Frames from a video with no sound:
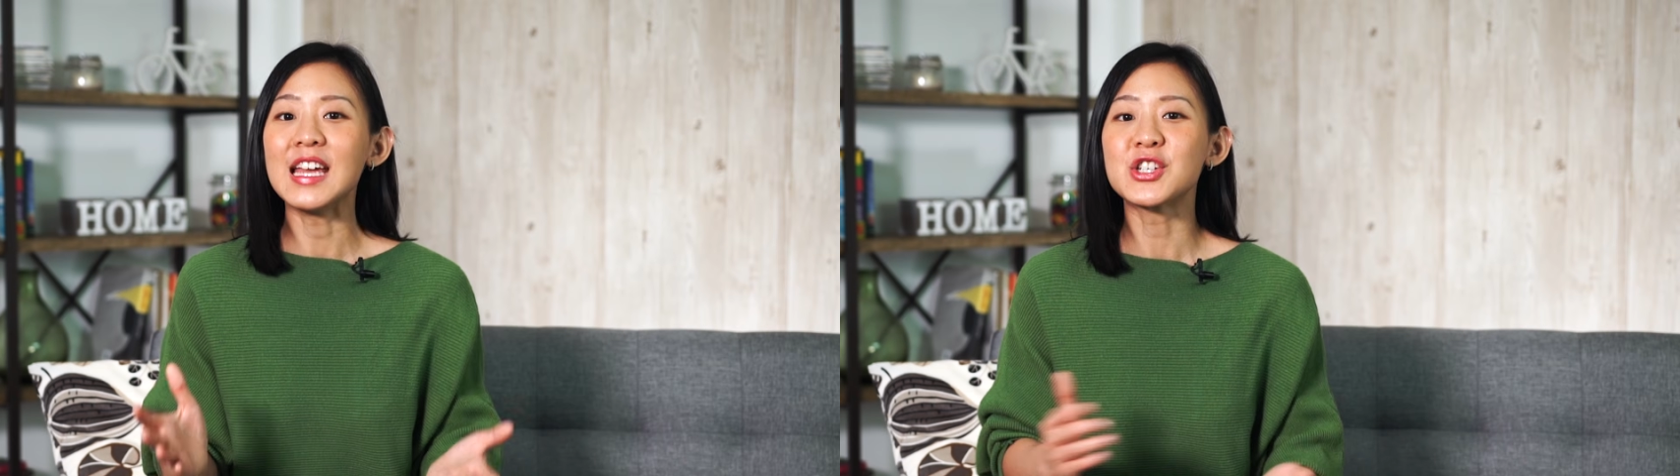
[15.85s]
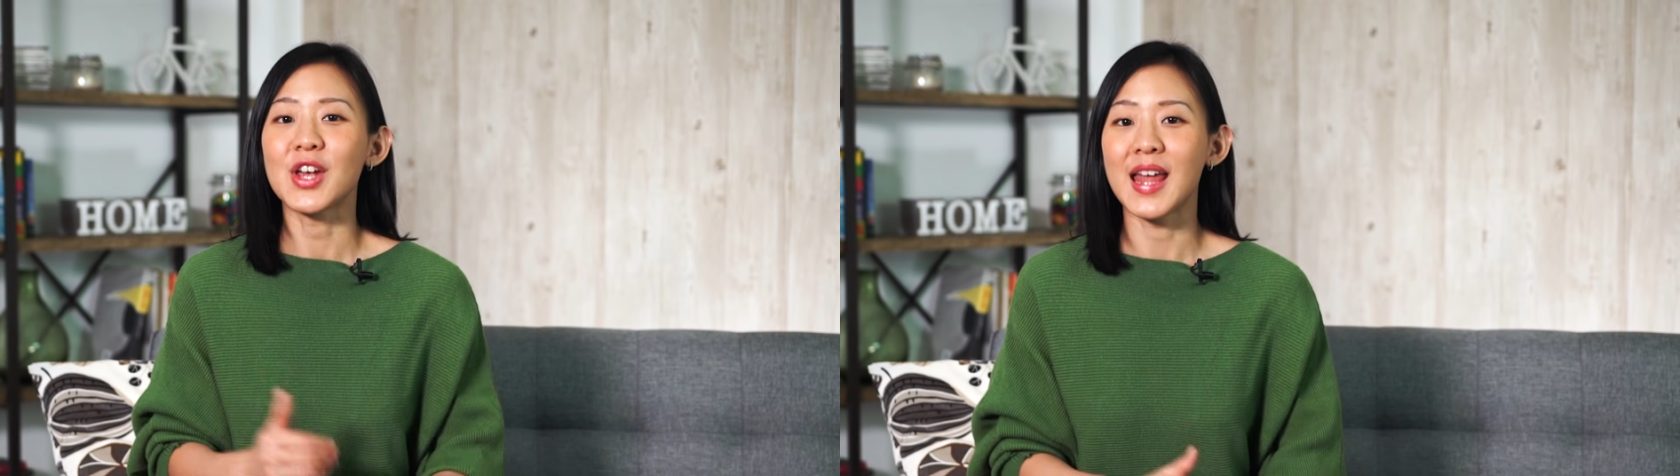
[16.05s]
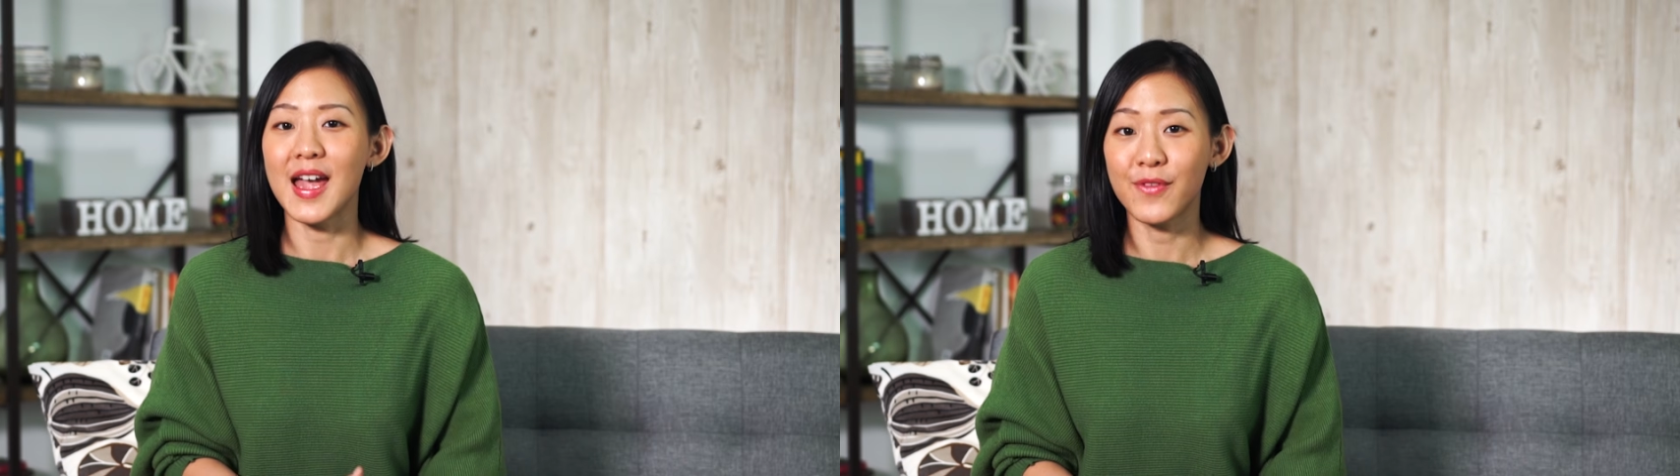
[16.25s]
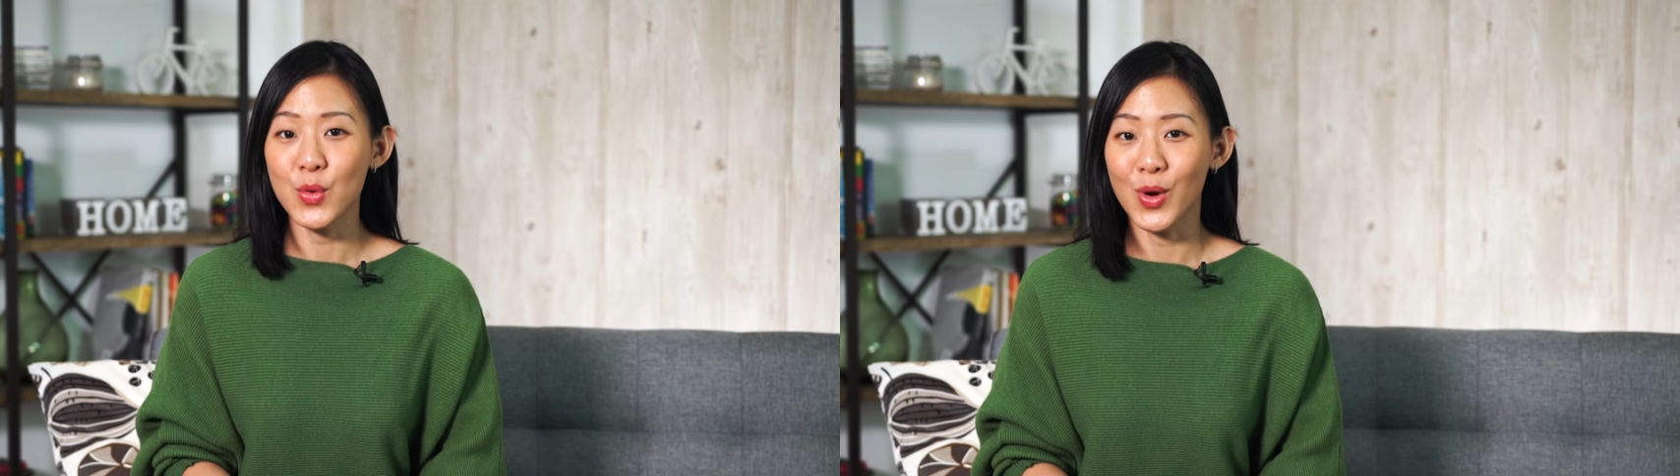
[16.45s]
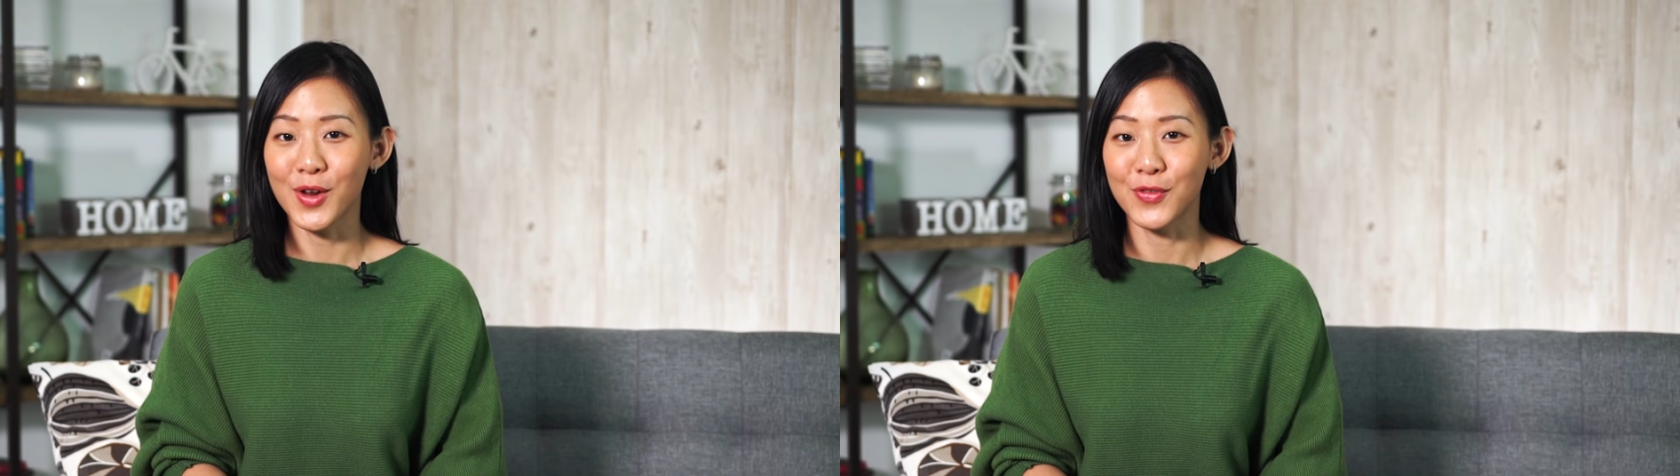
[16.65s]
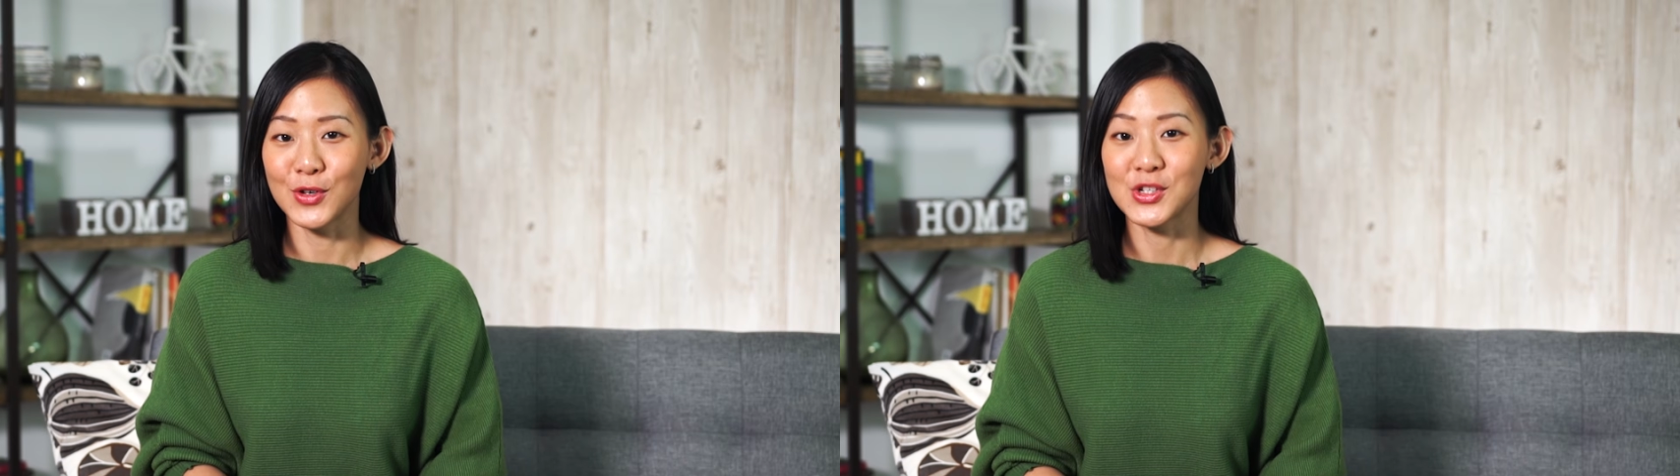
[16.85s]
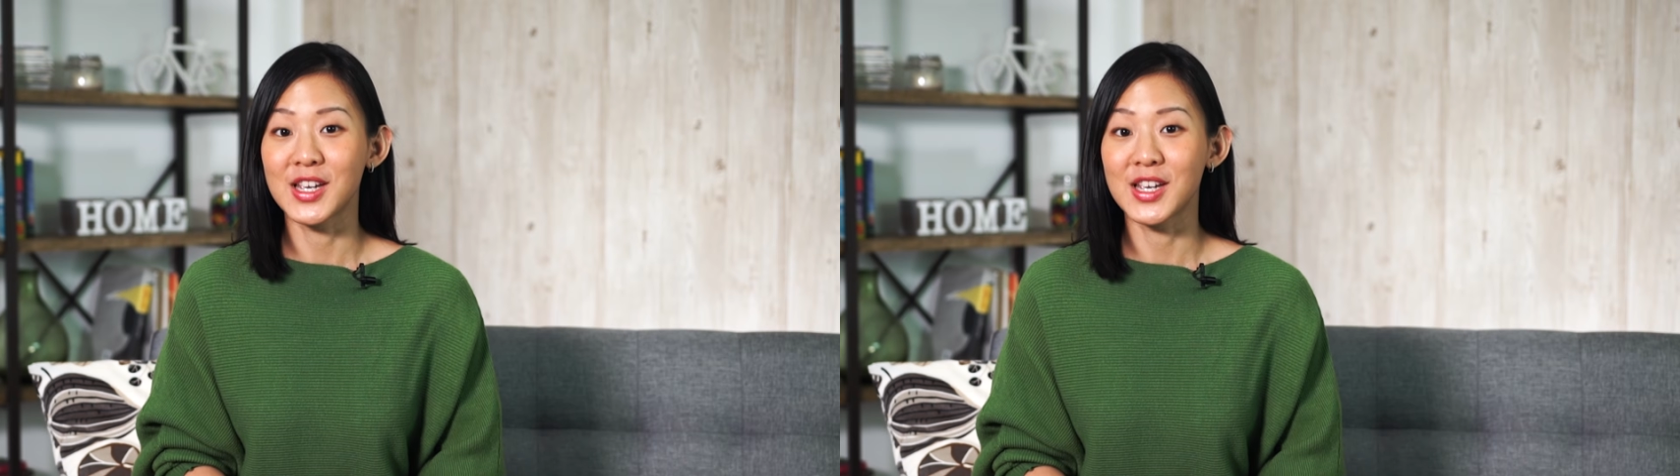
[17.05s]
each and every one of you to